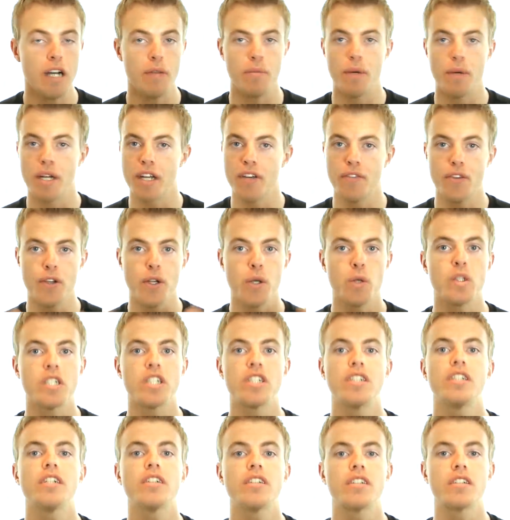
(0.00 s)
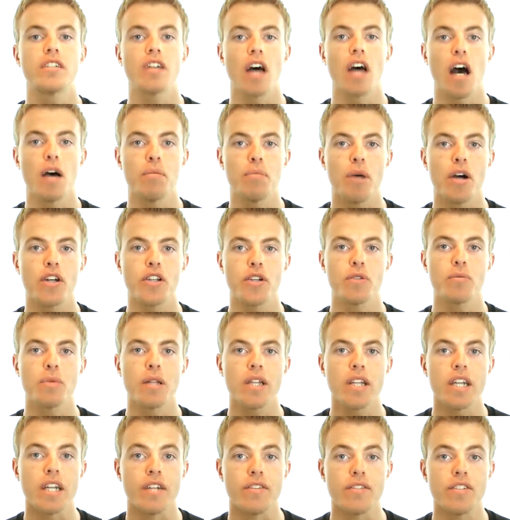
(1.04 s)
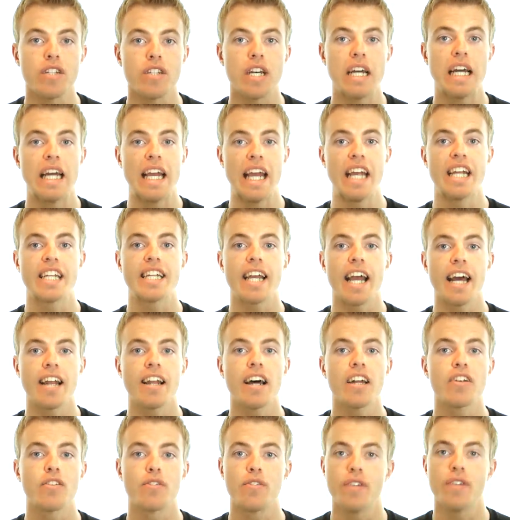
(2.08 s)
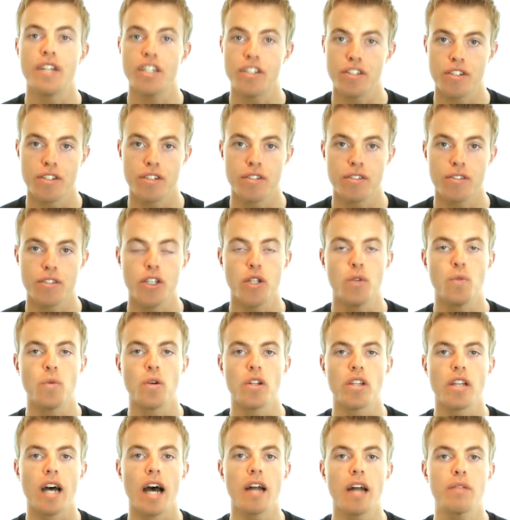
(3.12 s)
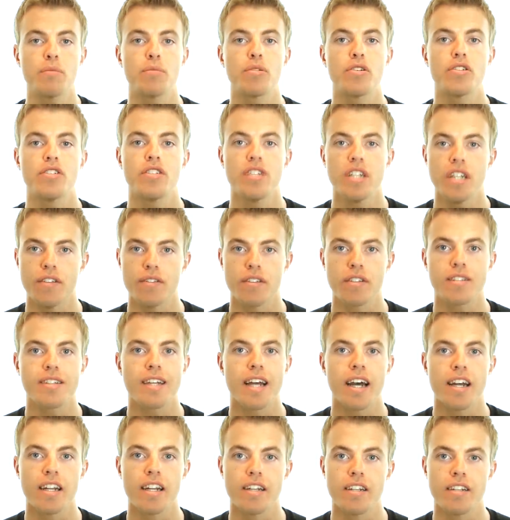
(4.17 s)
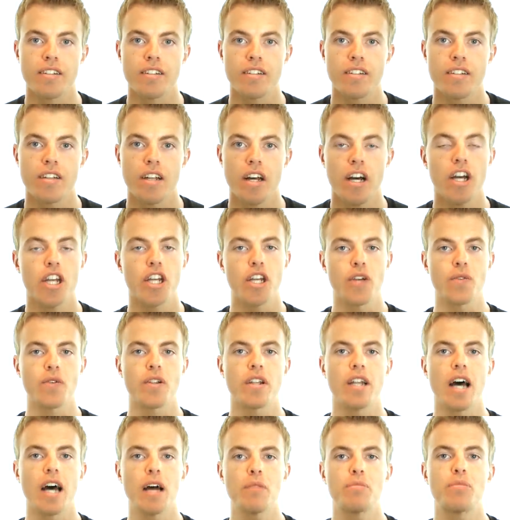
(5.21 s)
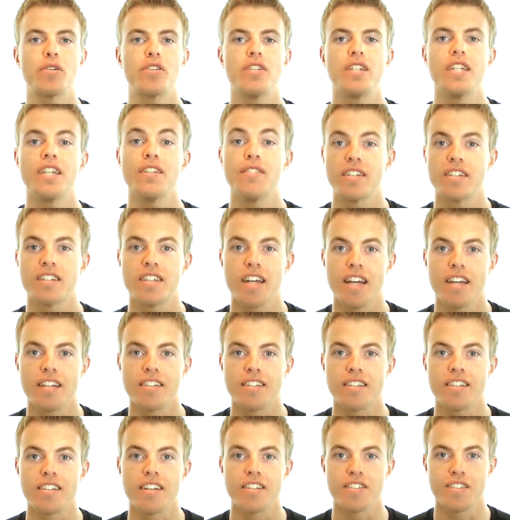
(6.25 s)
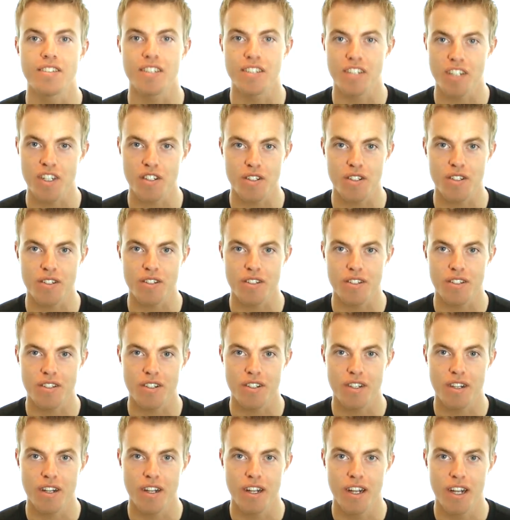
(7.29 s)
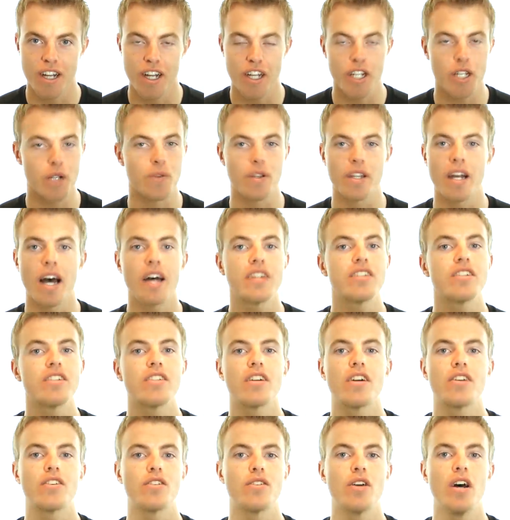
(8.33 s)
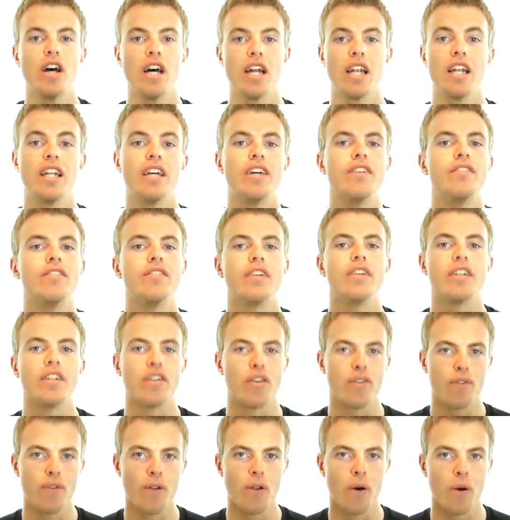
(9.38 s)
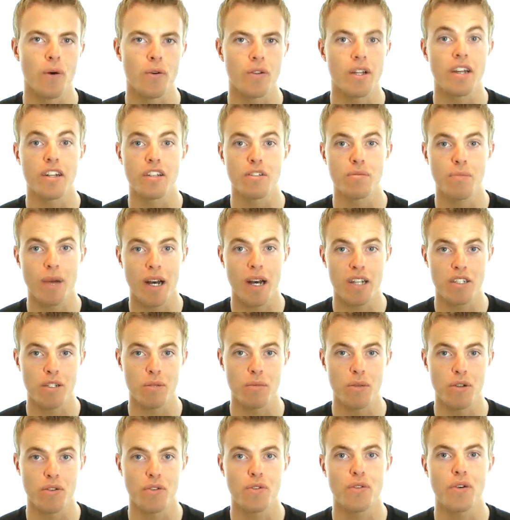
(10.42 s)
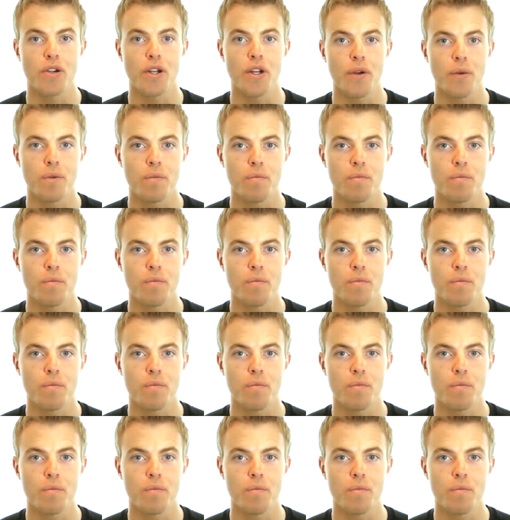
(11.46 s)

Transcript: But if you insist upon your beliefs, it cannot reach you. You will not perceive its guidance. You will not perceive its hints and suggestions. You will not start to live in the flow that is possible for you.